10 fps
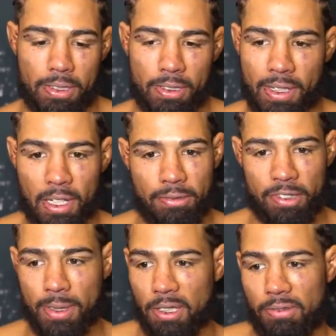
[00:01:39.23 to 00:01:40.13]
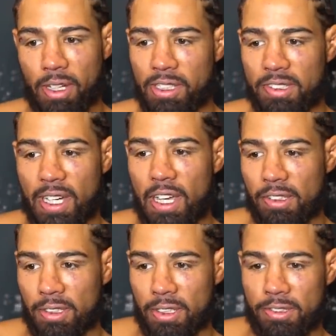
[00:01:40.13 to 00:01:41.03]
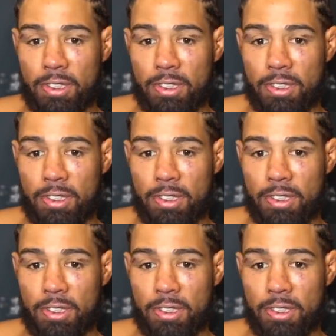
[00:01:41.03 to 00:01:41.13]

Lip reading: you know, I have respect for all these guys in here.